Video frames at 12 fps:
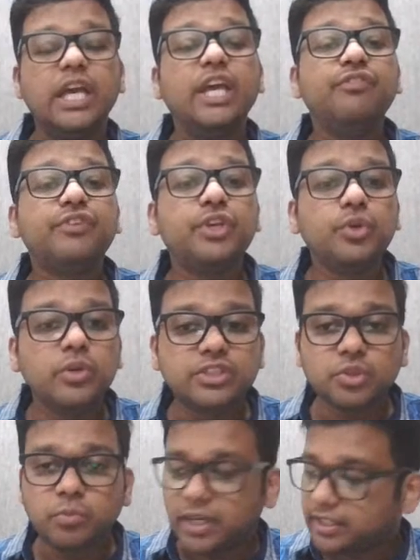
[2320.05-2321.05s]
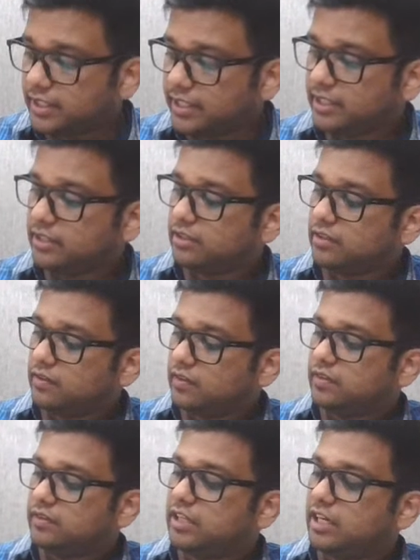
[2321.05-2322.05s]
If Q is 2 by 3,
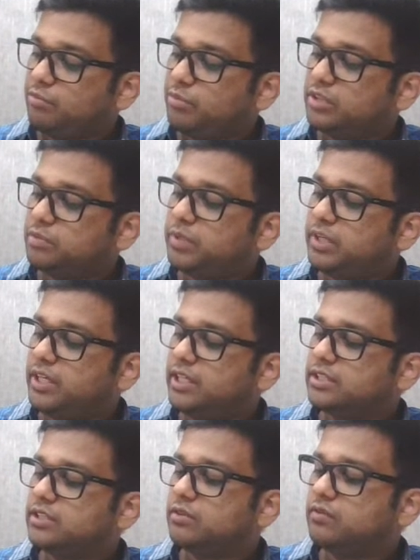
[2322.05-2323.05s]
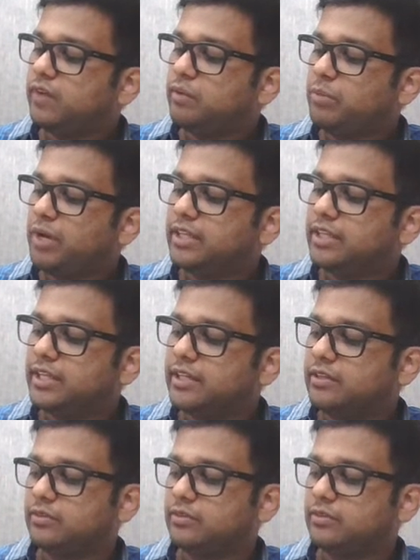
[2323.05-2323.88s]
that means P is 1 by 3.